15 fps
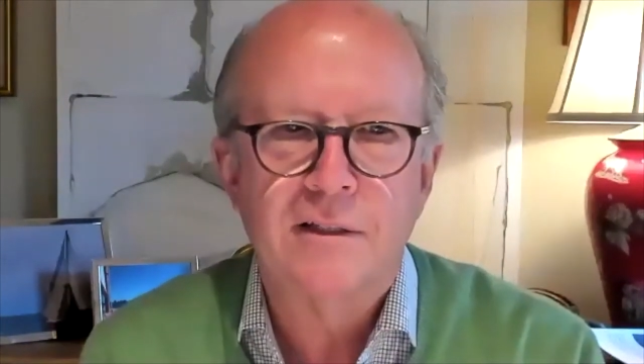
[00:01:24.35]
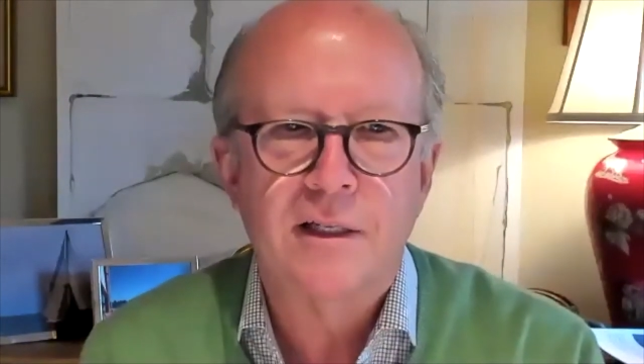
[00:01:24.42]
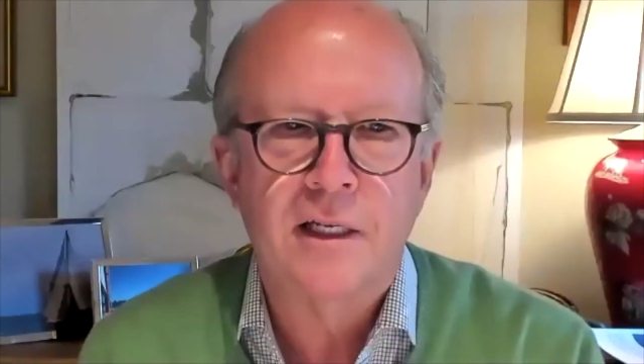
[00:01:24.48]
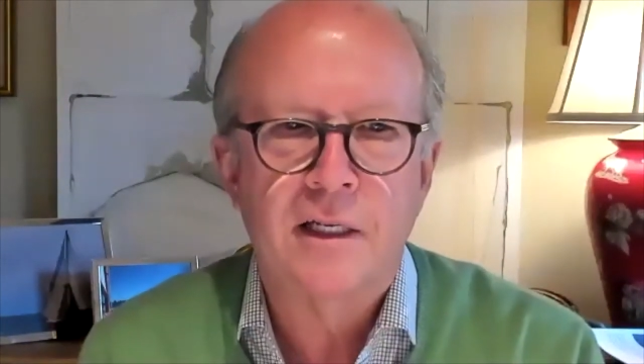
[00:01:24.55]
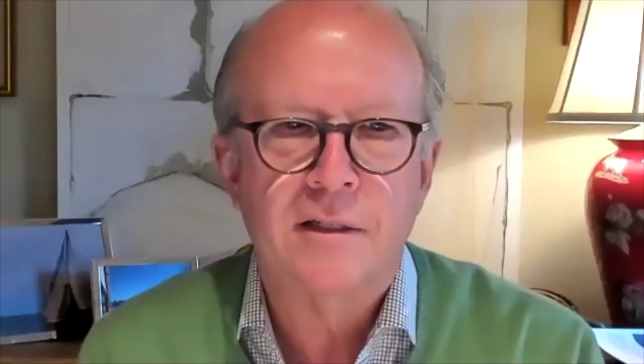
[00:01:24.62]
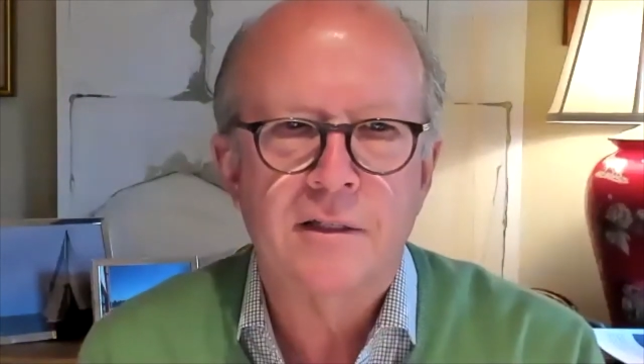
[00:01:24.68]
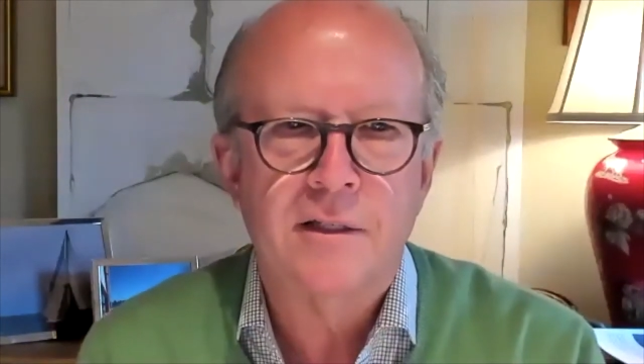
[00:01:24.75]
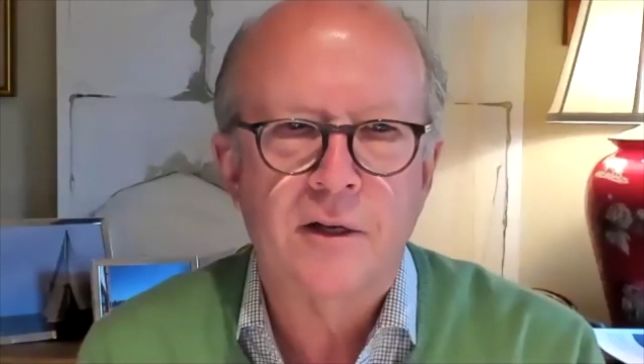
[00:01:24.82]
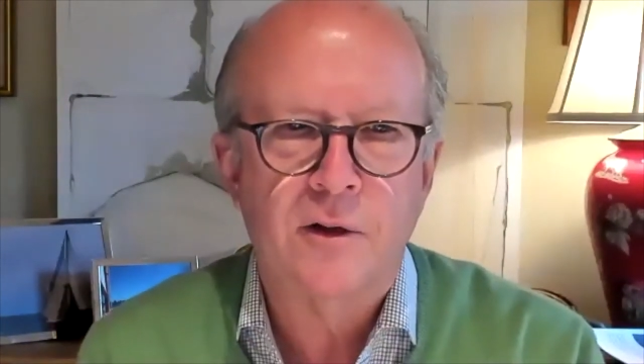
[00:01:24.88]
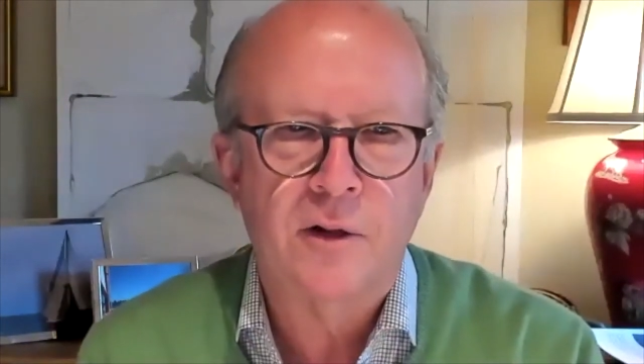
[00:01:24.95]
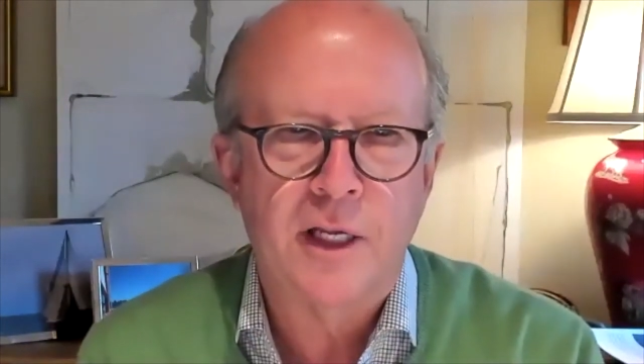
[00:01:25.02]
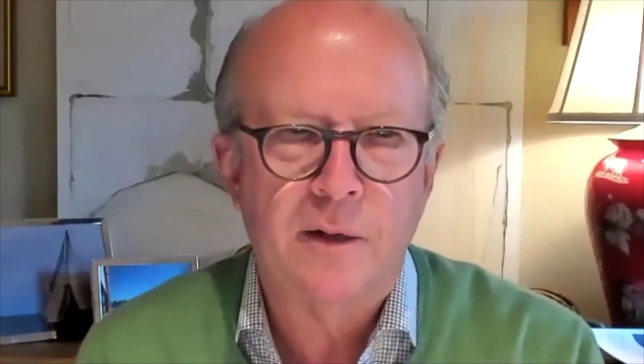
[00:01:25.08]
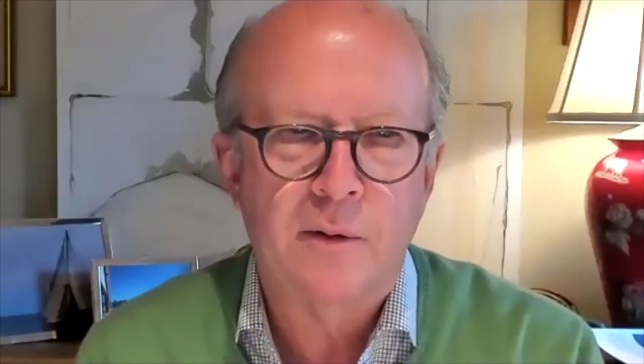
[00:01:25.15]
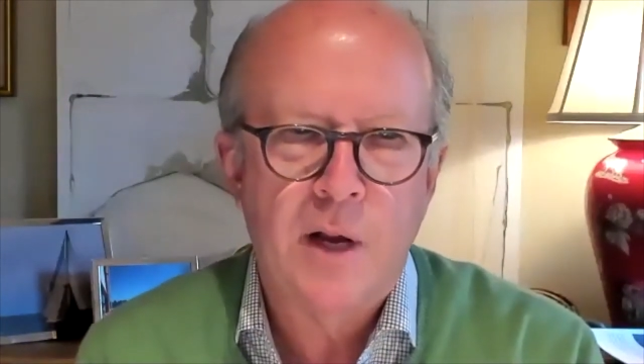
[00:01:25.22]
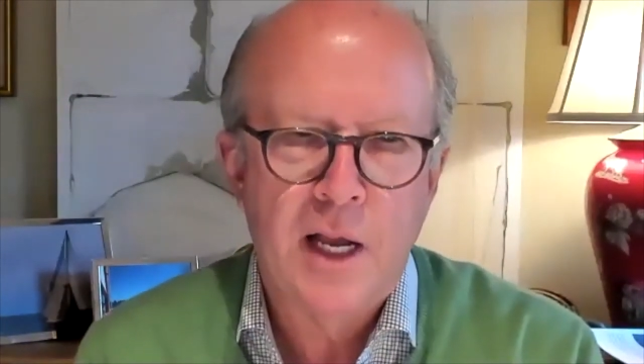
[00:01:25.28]
And so
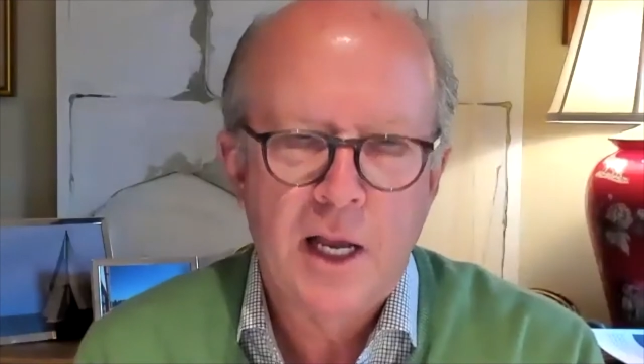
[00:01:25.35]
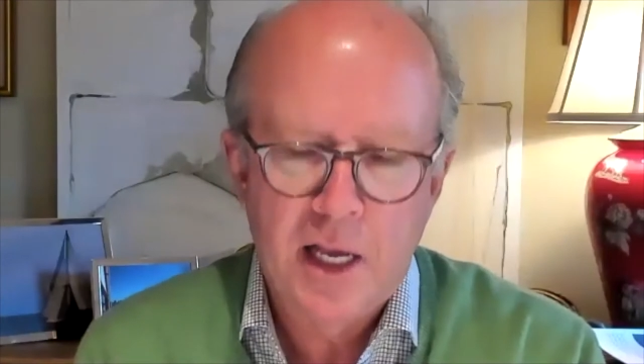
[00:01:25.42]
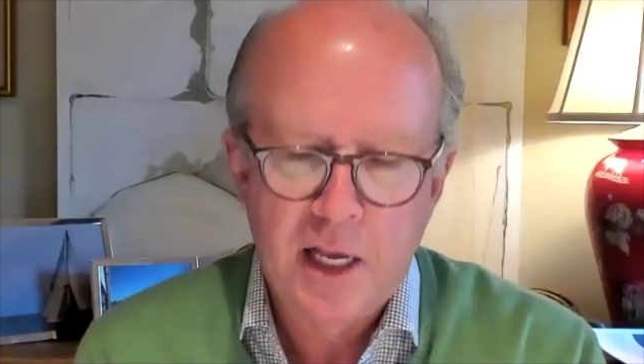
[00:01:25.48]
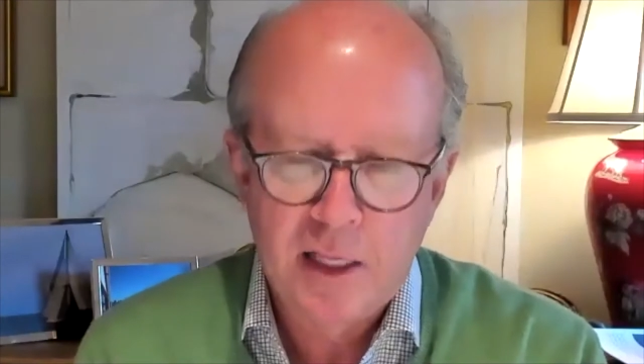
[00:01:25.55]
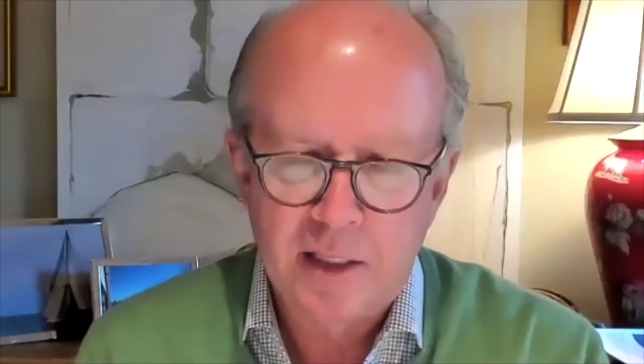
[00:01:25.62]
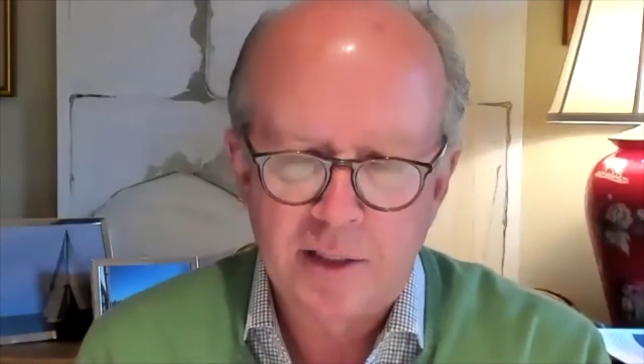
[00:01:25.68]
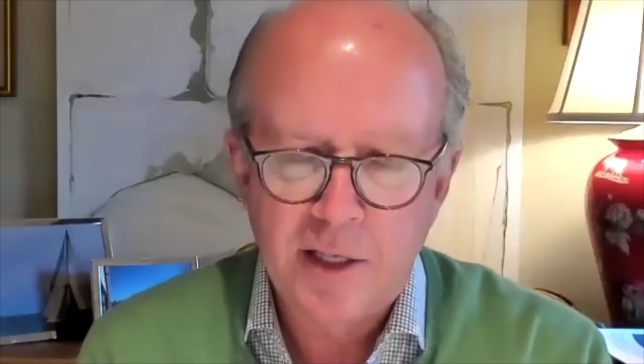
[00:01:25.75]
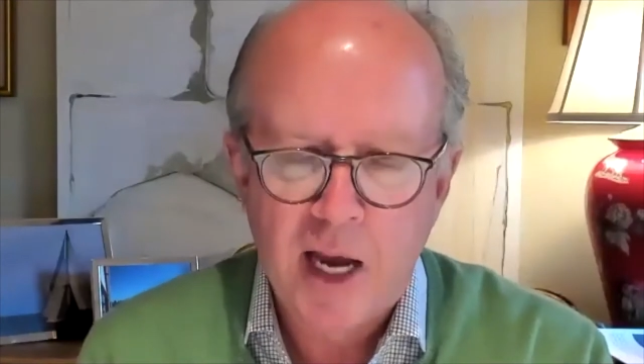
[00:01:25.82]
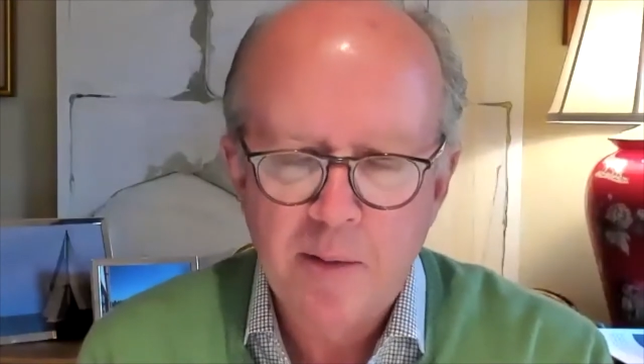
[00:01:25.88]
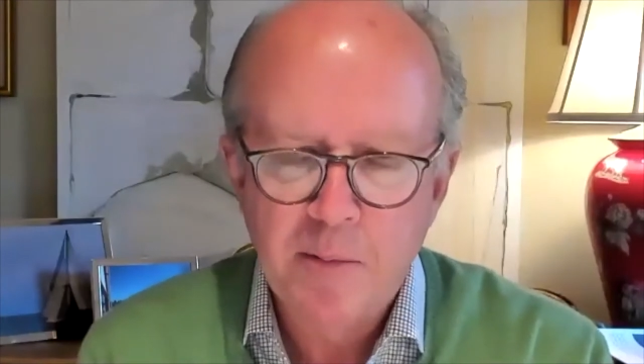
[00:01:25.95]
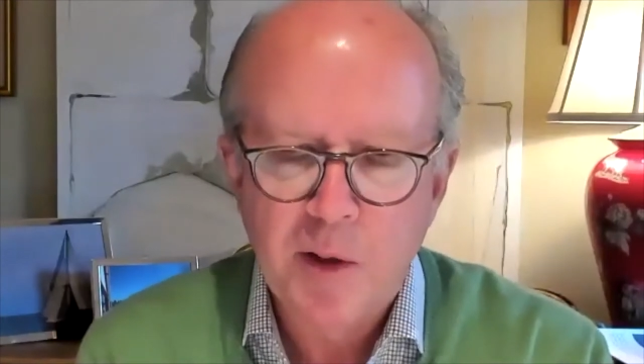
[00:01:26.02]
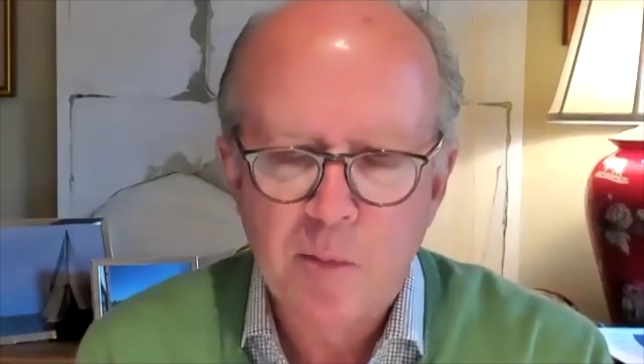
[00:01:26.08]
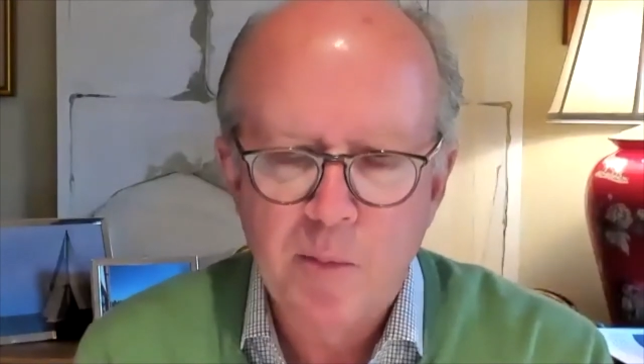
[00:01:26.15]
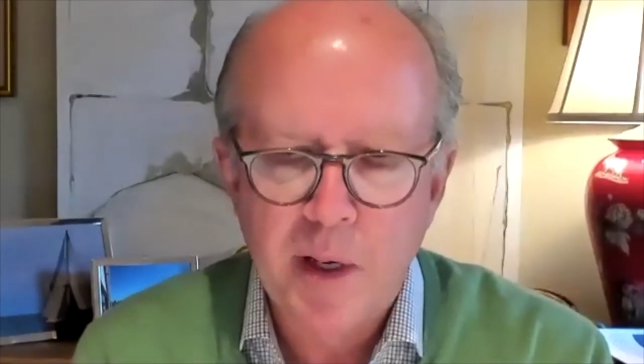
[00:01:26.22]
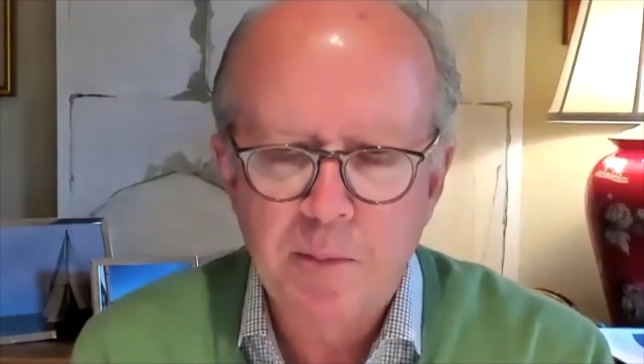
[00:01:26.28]
the, the time
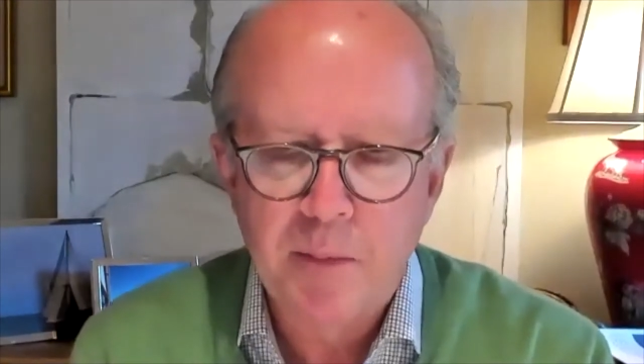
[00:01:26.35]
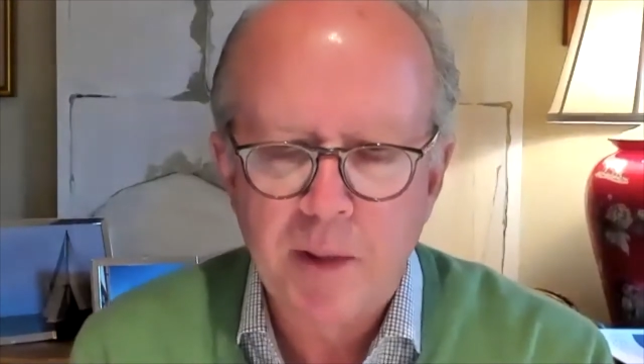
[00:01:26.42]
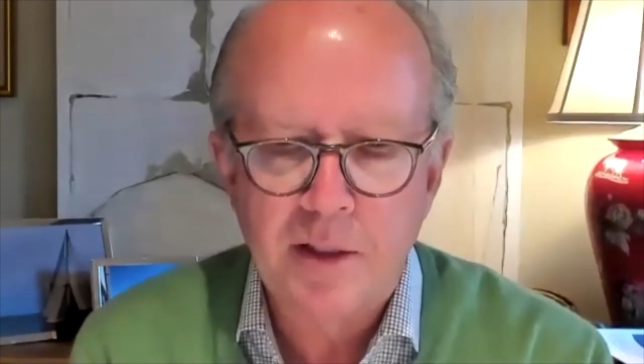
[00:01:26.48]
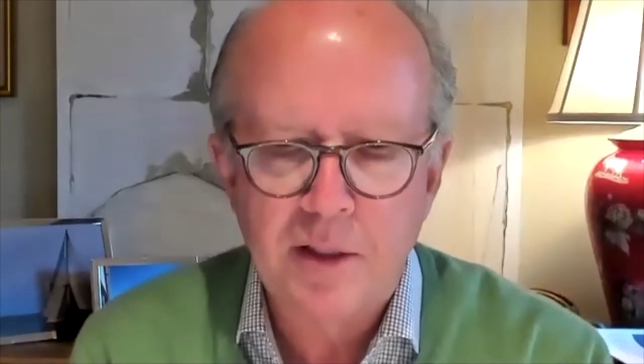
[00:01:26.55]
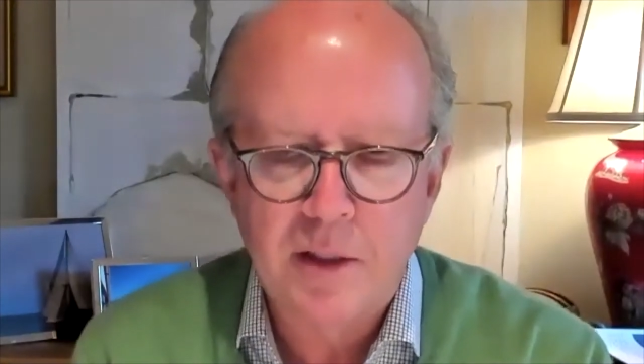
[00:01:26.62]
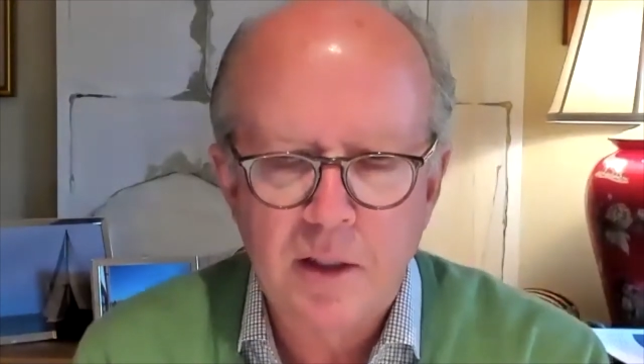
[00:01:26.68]
commitment,